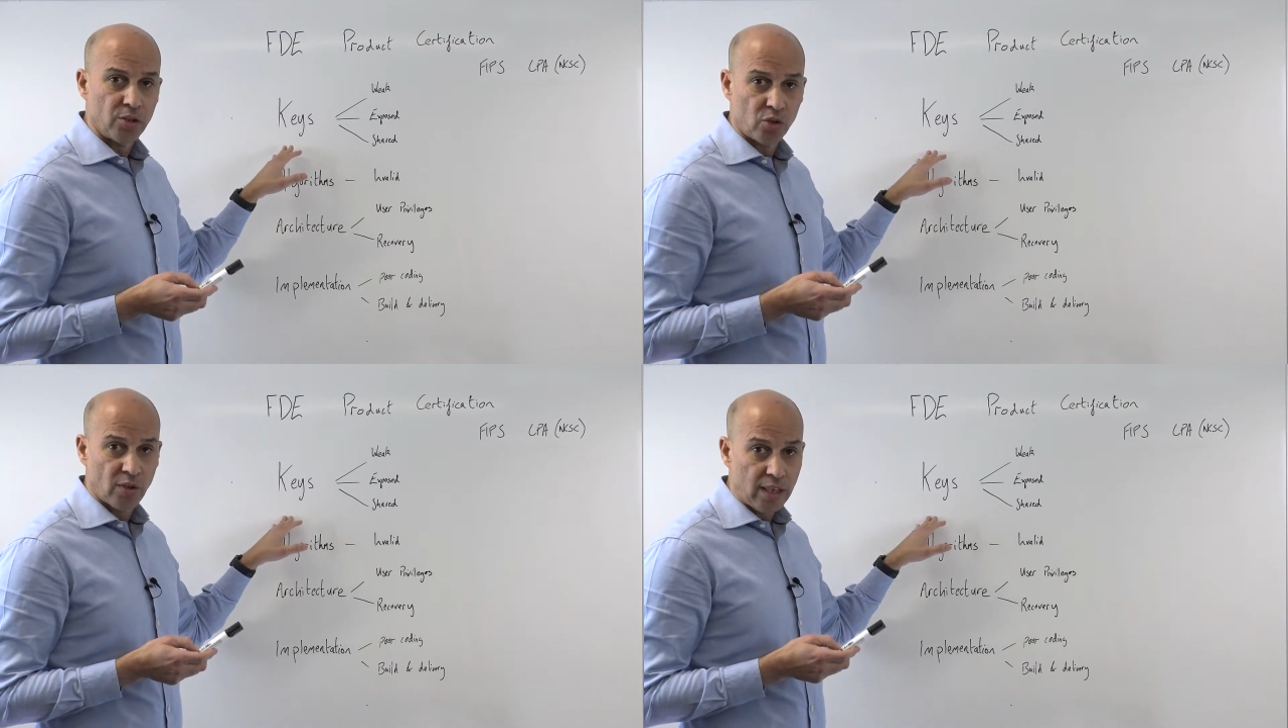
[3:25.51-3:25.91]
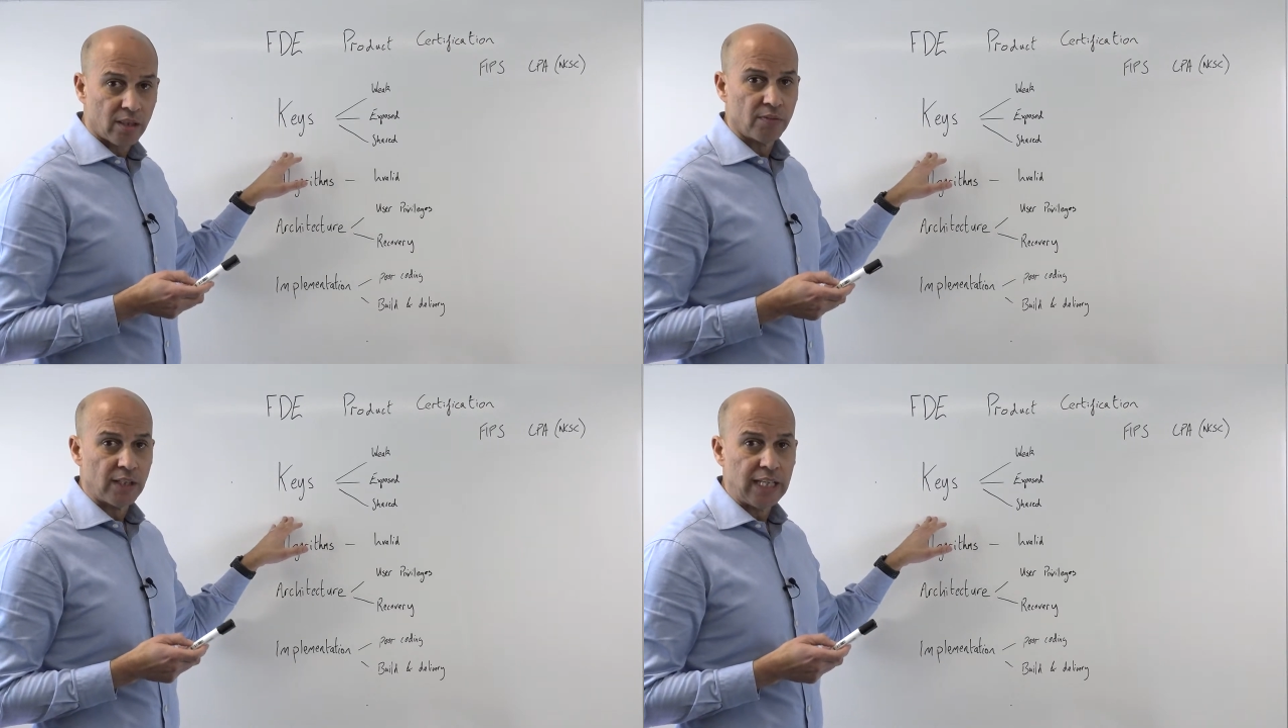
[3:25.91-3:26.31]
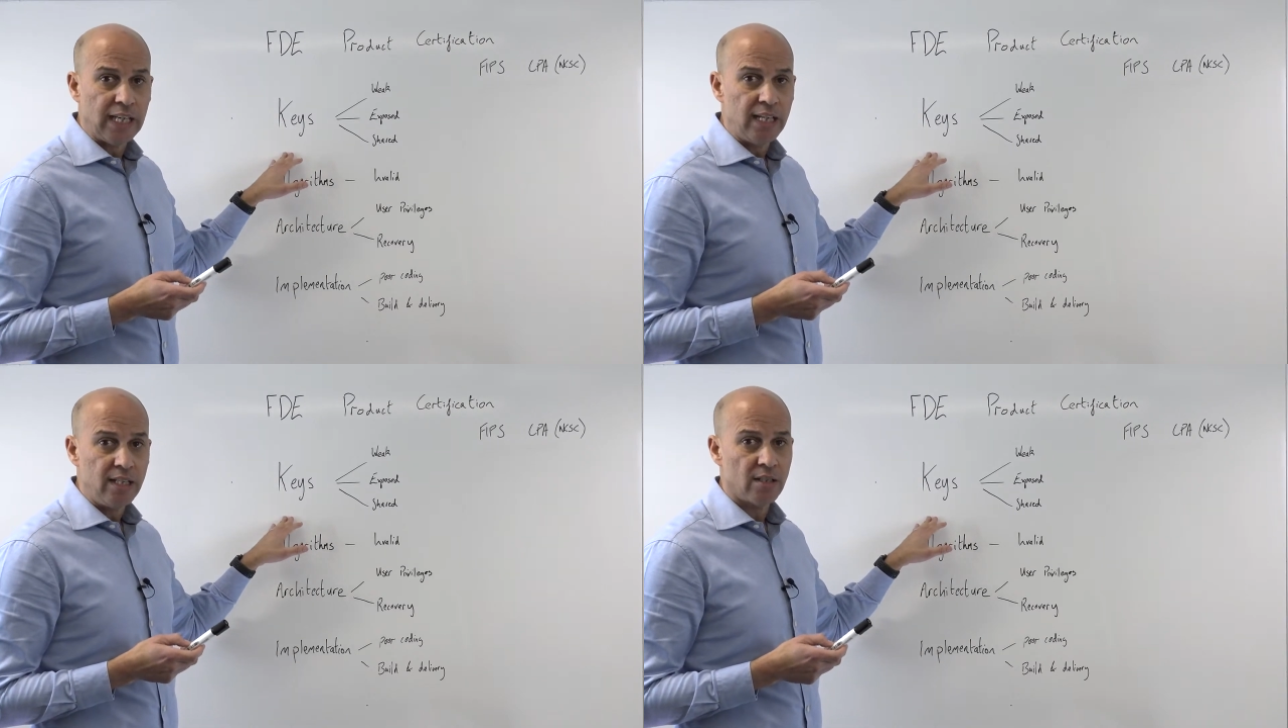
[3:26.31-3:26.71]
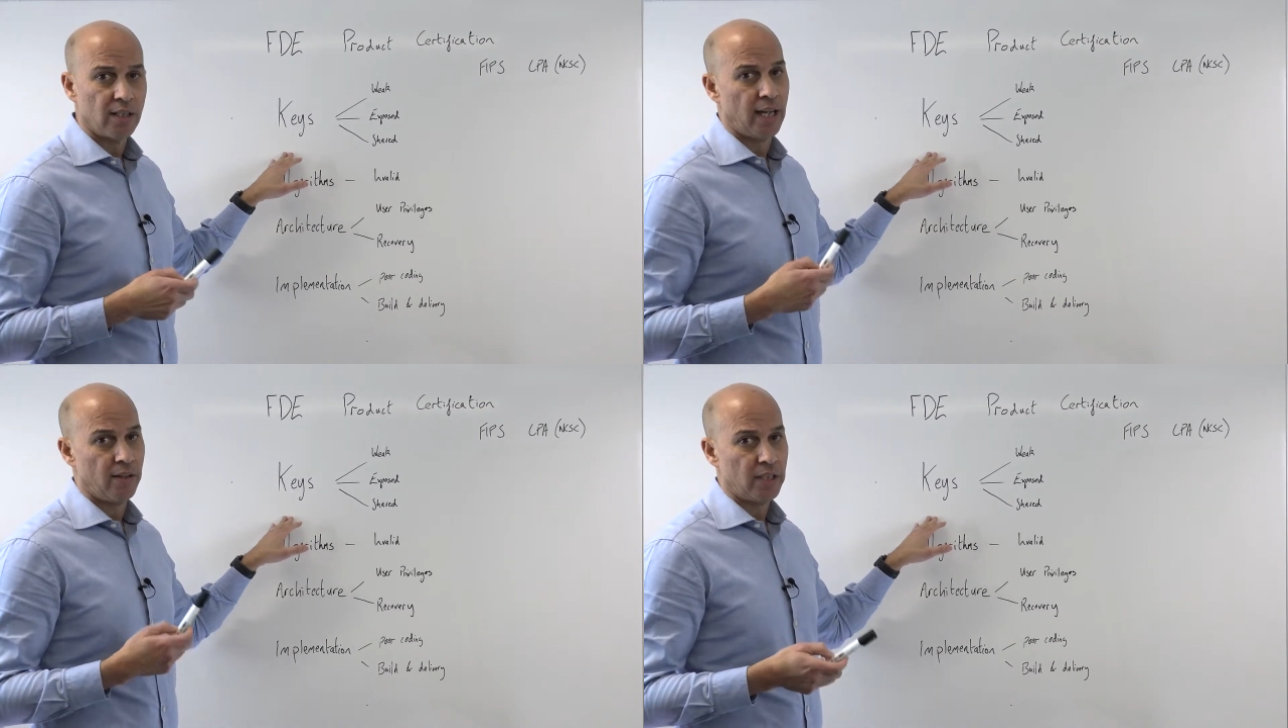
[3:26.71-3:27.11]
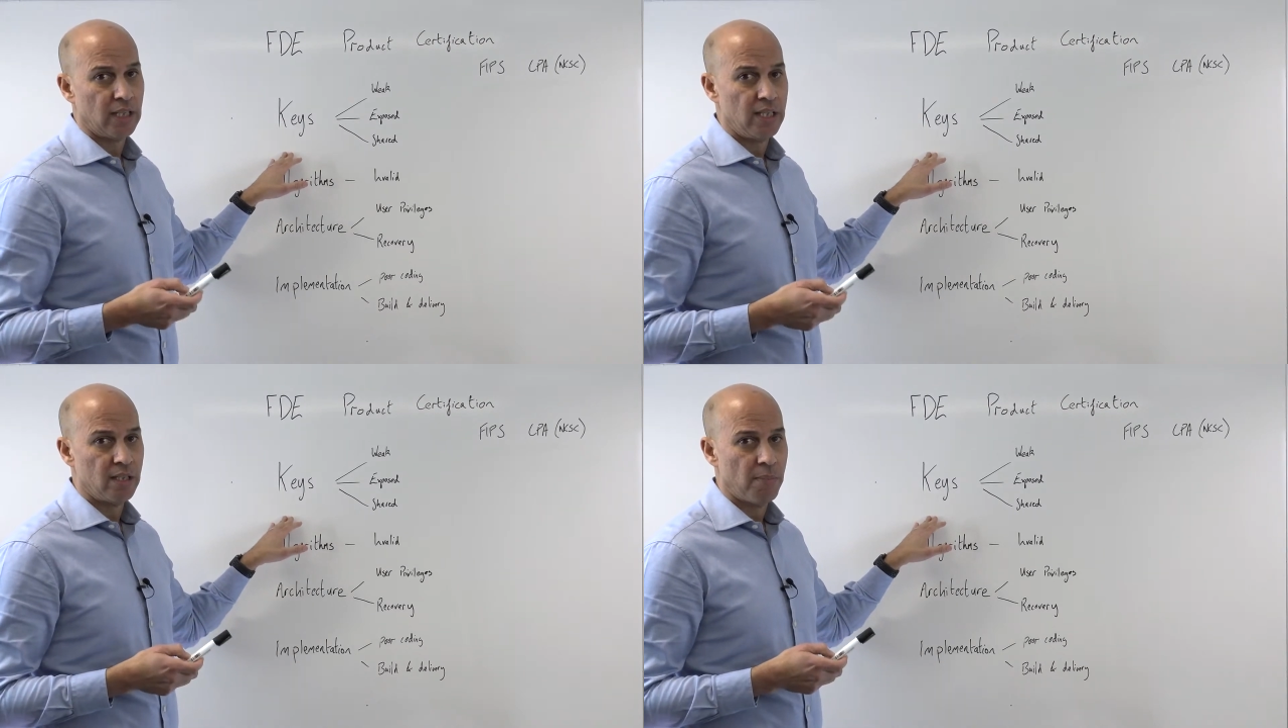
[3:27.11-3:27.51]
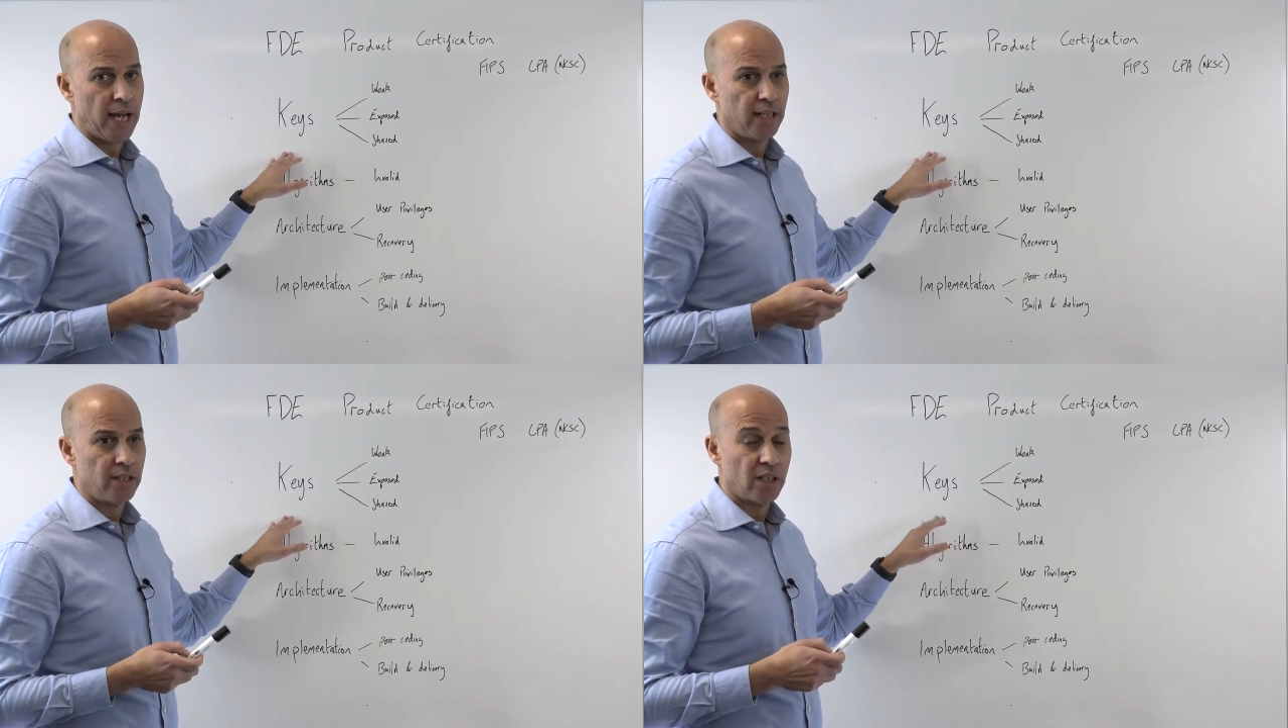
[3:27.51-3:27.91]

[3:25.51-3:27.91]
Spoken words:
strength of the keys and how the keys are managed.